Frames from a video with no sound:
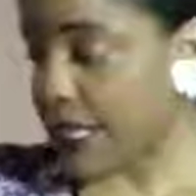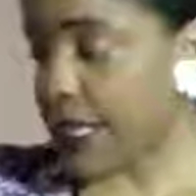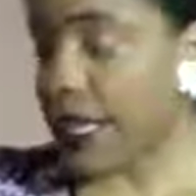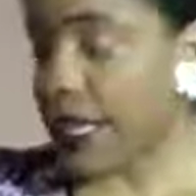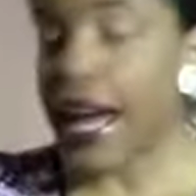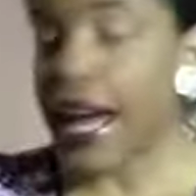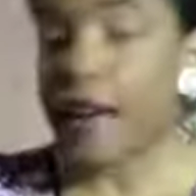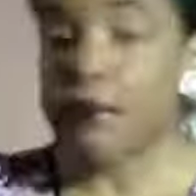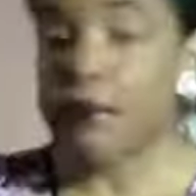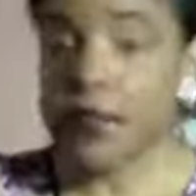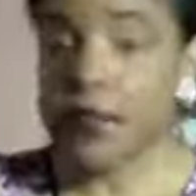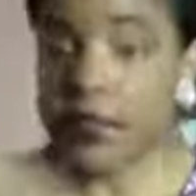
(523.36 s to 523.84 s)

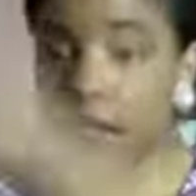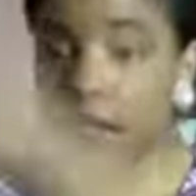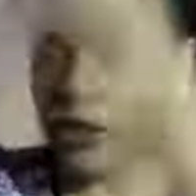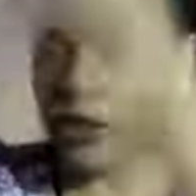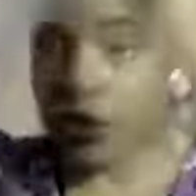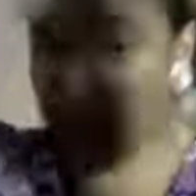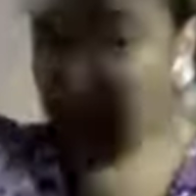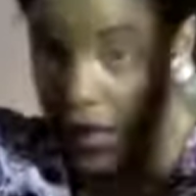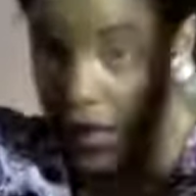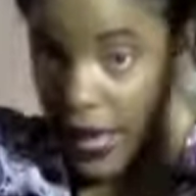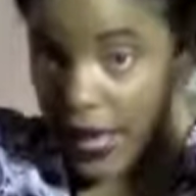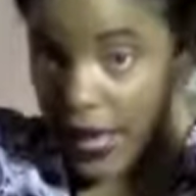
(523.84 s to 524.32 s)
cap is on
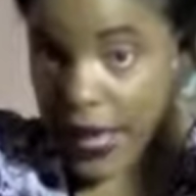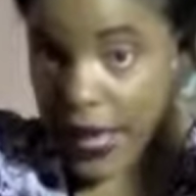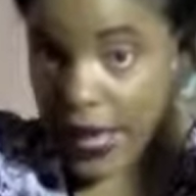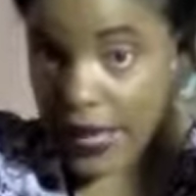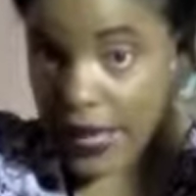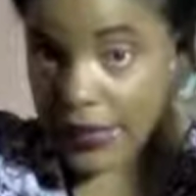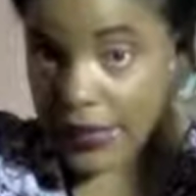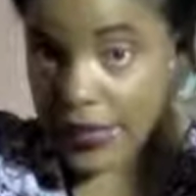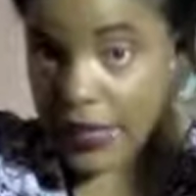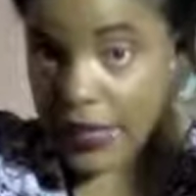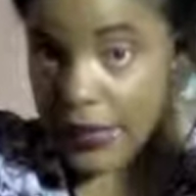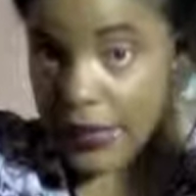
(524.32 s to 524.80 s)
your
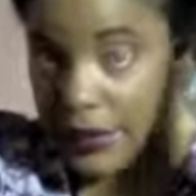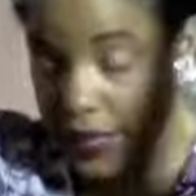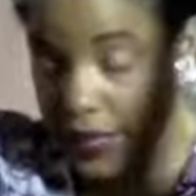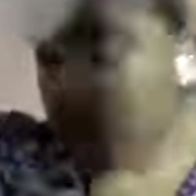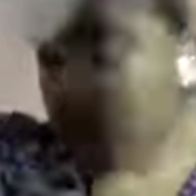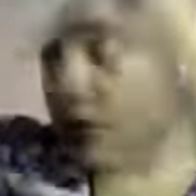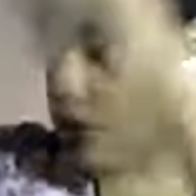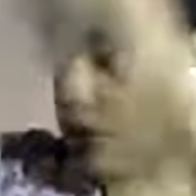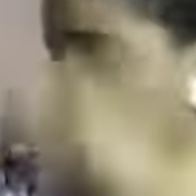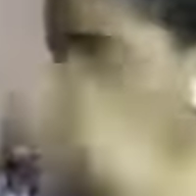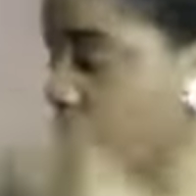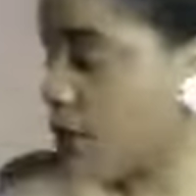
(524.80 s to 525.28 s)
head, then
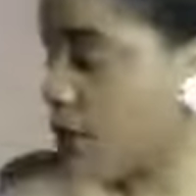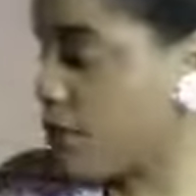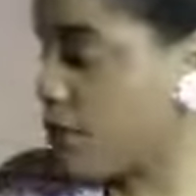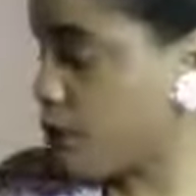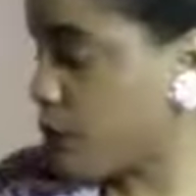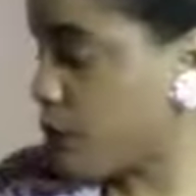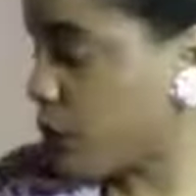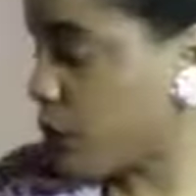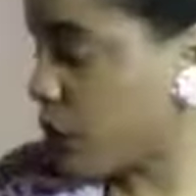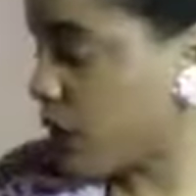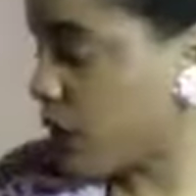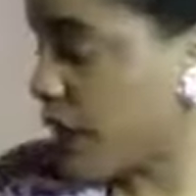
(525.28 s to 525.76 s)
you can
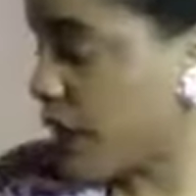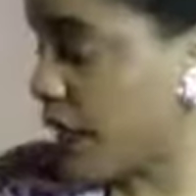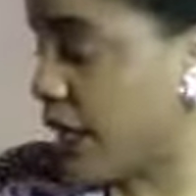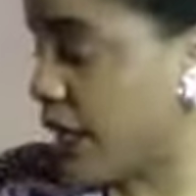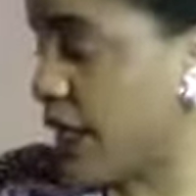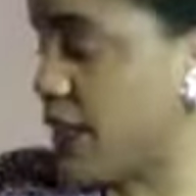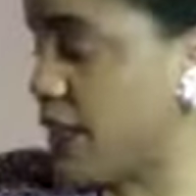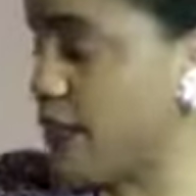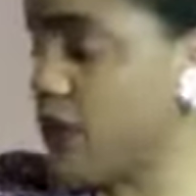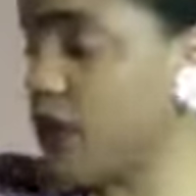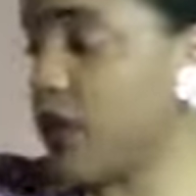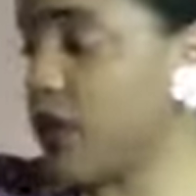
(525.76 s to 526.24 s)

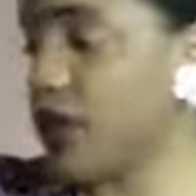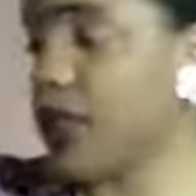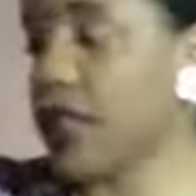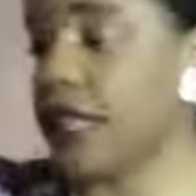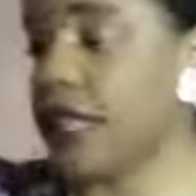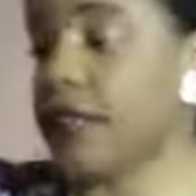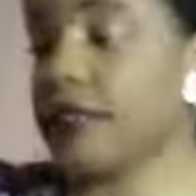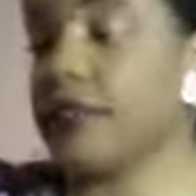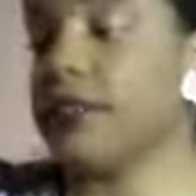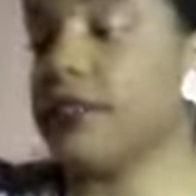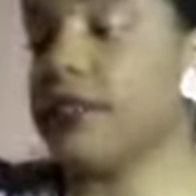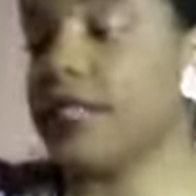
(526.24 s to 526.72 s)
proceed to
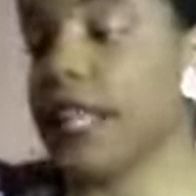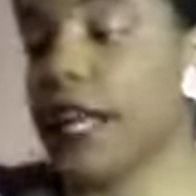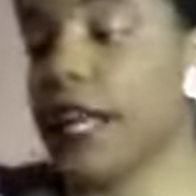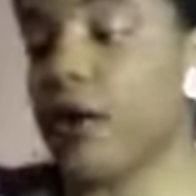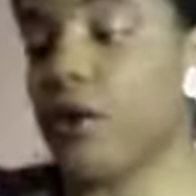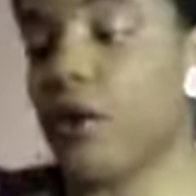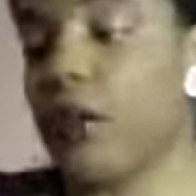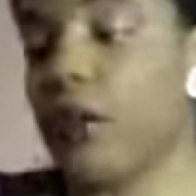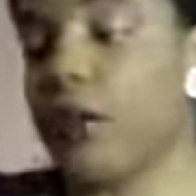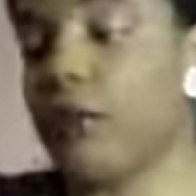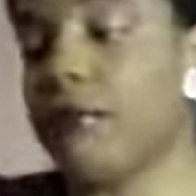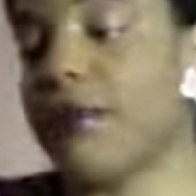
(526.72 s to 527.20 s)

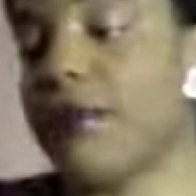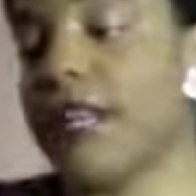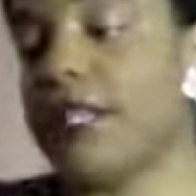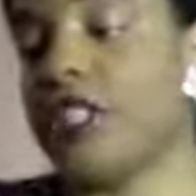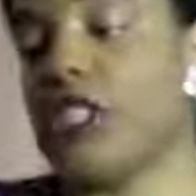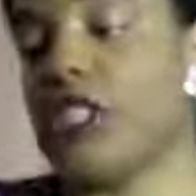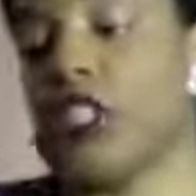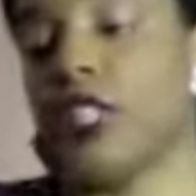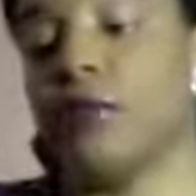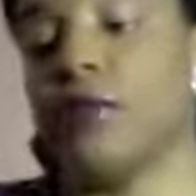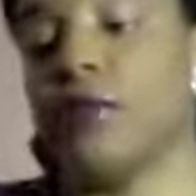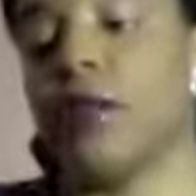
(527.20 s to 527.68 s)
take one of my
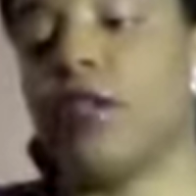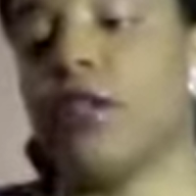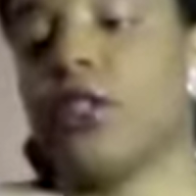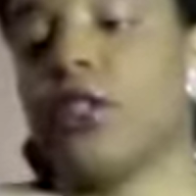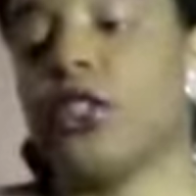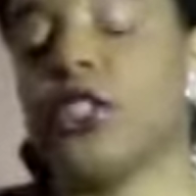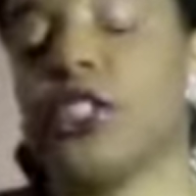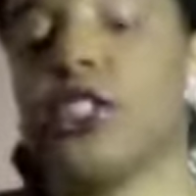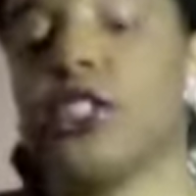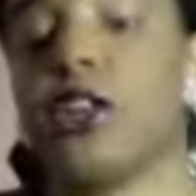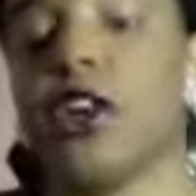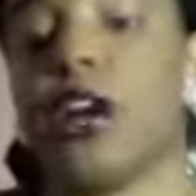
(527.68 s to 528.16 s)
Shima Girl
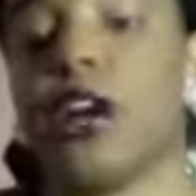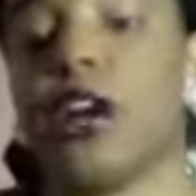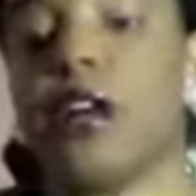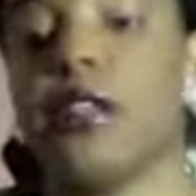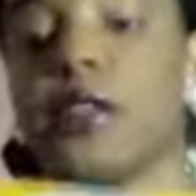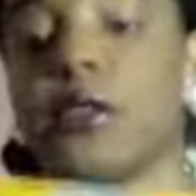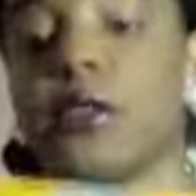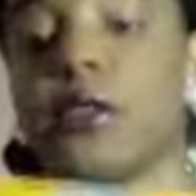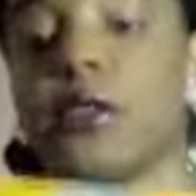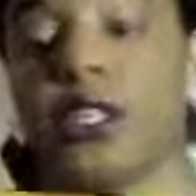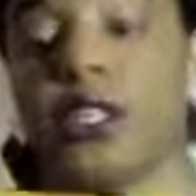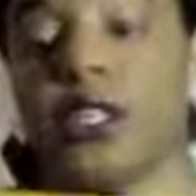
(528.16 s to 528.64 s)

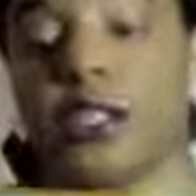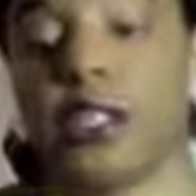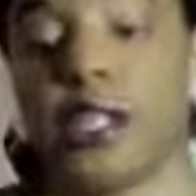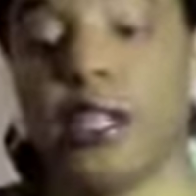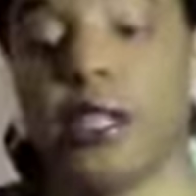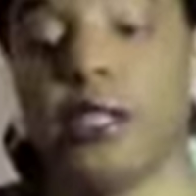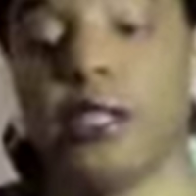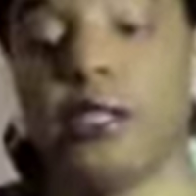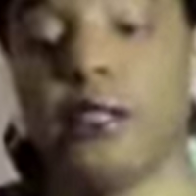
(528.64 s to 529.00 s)
scarves, which is 100%